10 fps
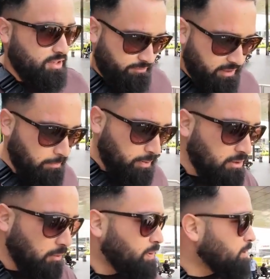The
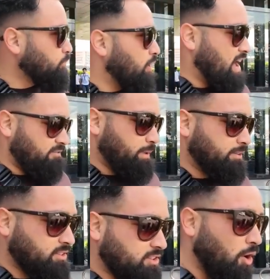Filipino people have
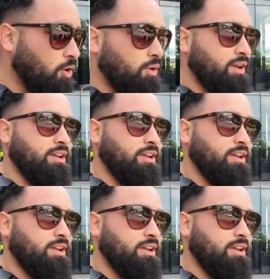been so